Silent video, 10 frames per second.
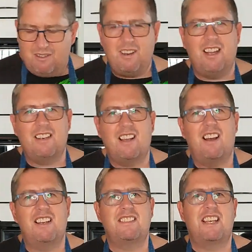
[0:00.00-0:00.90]
Right
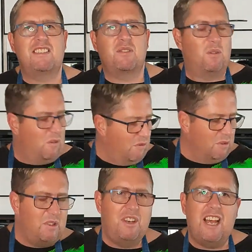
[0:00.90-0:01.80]
guys, that's all for
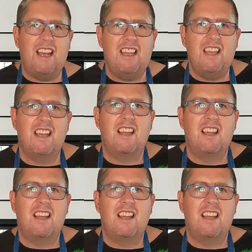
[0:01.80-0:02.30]
today.